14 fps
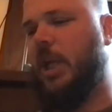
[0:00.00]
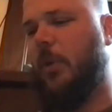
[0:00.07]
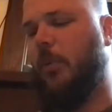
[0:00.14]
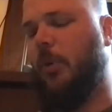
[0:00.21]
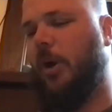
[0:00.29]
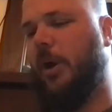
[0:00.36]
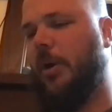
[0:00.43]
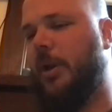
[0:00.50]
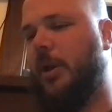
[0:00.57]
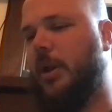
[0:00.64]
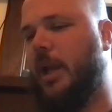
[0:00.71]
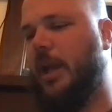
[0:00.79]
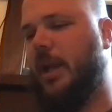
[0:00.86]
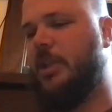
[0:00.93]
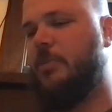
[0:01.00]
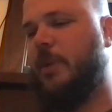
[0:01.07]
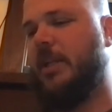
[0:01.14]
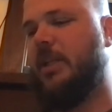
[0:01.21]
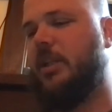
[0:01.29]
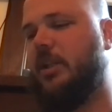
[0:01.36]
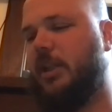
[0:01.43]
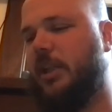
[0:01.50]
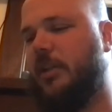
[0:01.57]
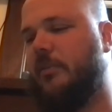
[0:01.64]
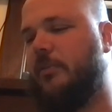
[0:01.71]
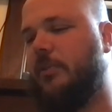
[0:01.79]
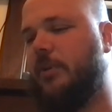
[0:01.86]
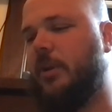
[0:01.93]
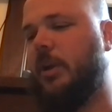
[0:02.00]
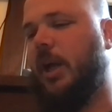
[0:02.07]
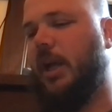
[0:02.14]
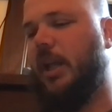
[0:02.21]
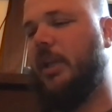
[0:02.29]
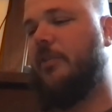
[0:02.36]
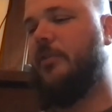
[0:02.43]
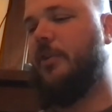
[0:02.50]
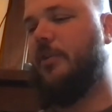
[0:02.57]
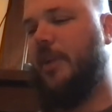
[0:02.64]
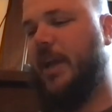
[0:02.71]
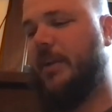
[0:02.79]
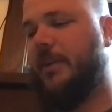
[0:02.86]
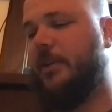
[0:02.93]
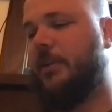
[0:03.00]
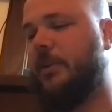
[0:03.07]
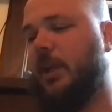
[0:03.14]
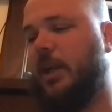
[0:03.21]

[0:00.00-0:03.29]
and where I had expected to live, I left Nevada.